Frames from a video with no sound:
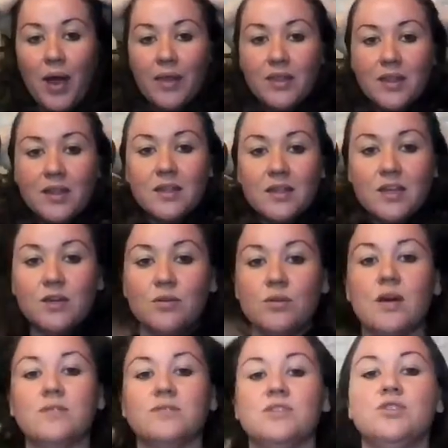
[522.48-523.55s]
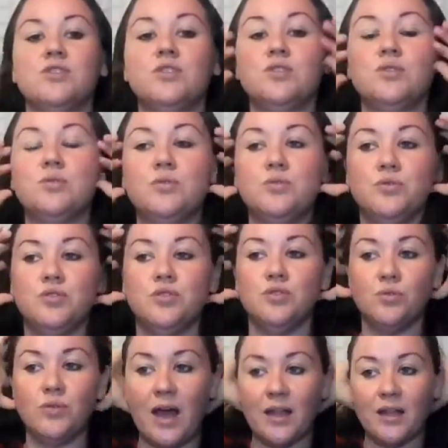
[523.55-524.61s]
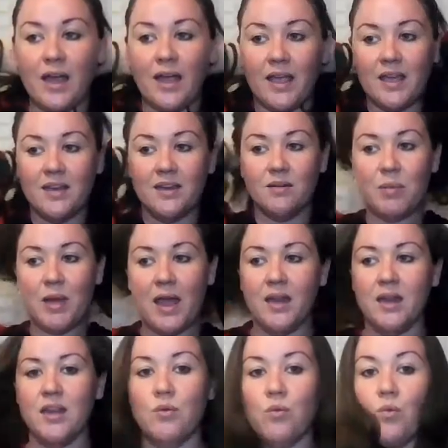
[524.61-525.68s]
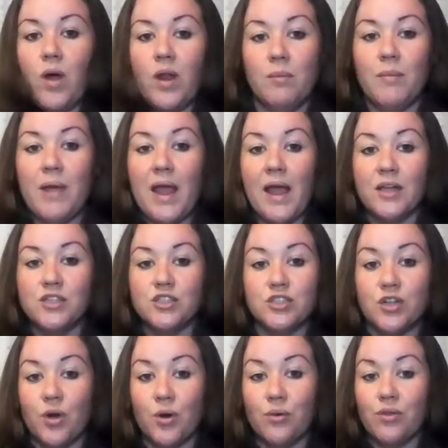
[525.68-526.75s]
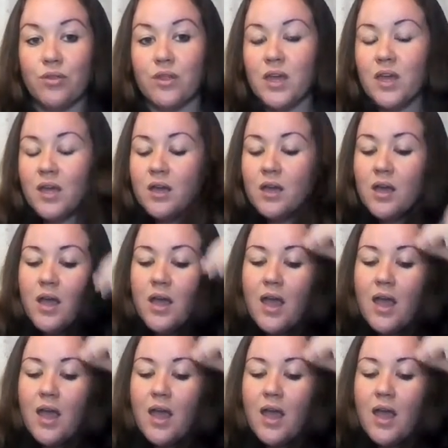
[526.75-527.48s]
I think Leo loves to do that like independent one man show thing.